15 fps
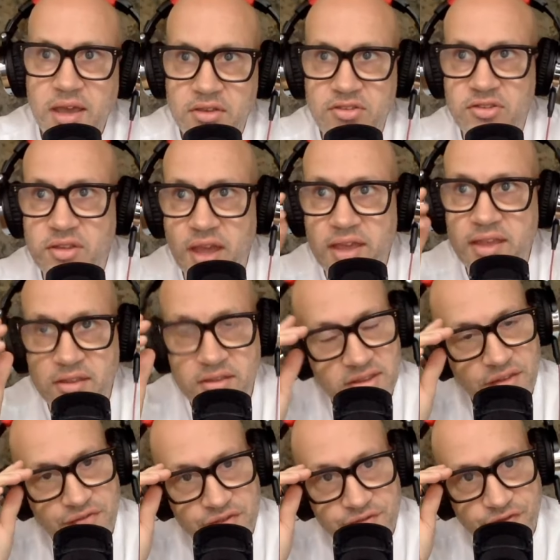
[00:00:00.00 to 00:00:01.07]
because like,
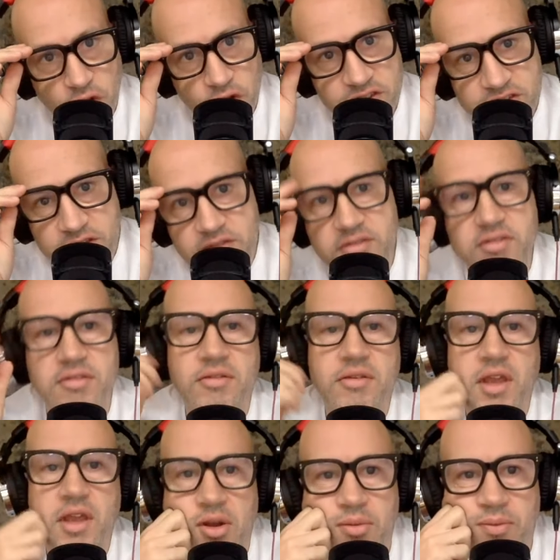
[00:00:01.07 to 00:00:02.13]
different voices,
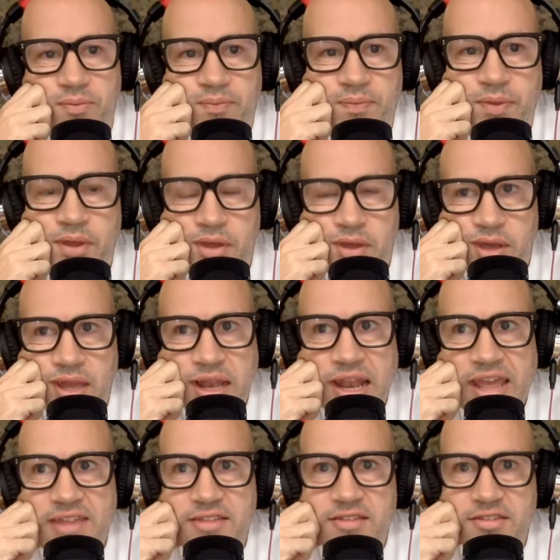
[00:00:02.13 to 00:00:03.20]
you know,
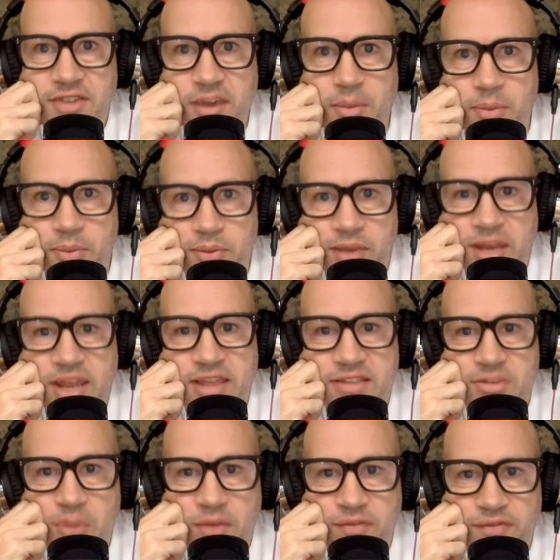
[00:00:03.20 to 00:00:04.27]
in leadership, you
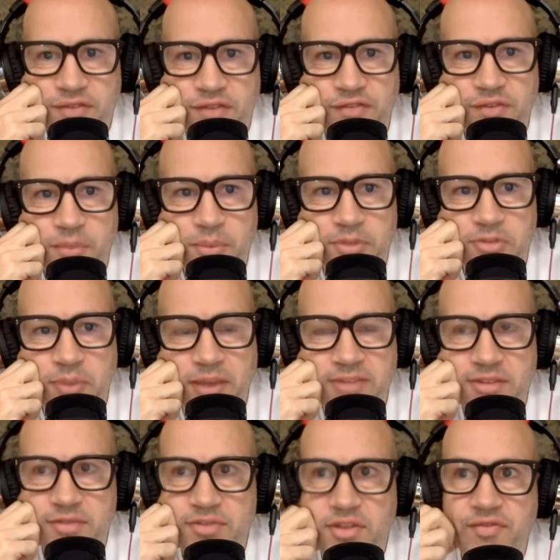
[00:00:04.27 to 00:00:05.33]
need to have different
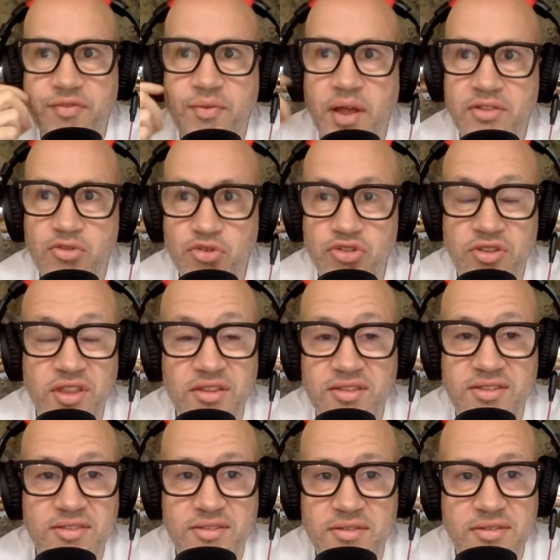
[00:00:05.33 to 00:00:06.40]
perspectives diff and just
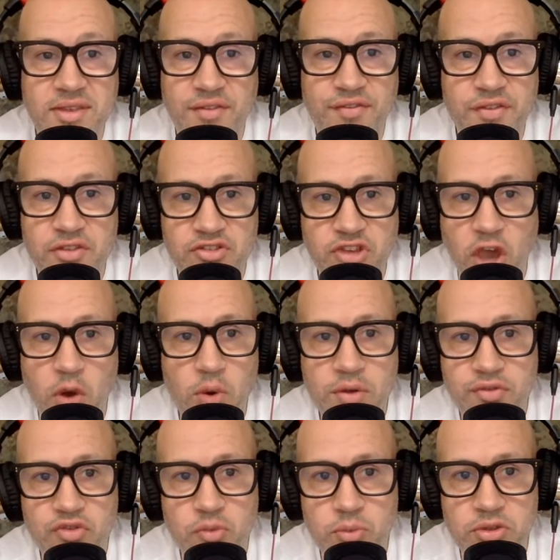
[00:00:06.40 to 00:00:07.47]
the different
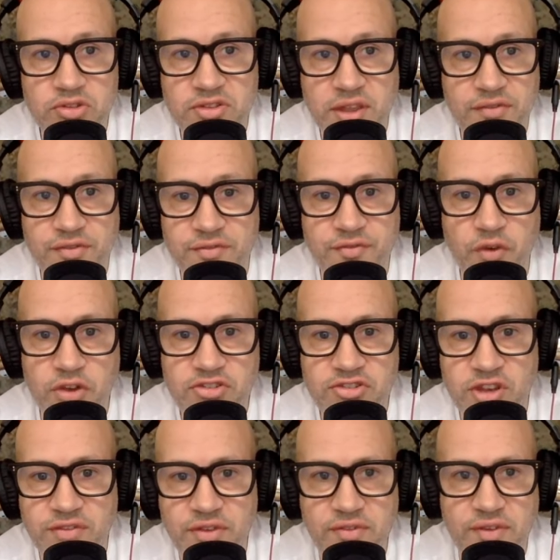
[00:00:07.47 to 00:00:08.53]
tone of someone's different
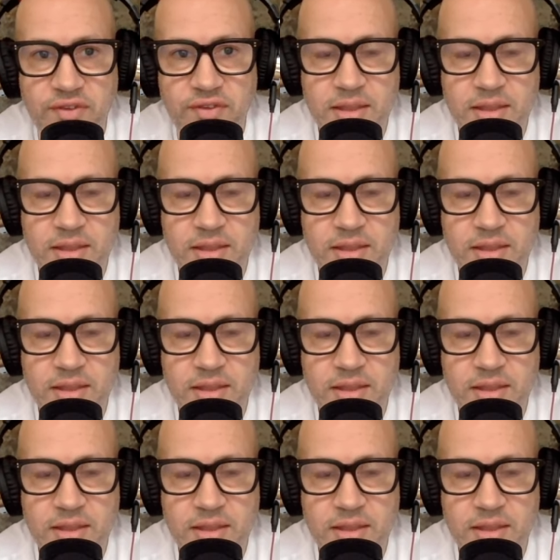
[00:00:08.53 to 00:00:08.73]
voice. And if you've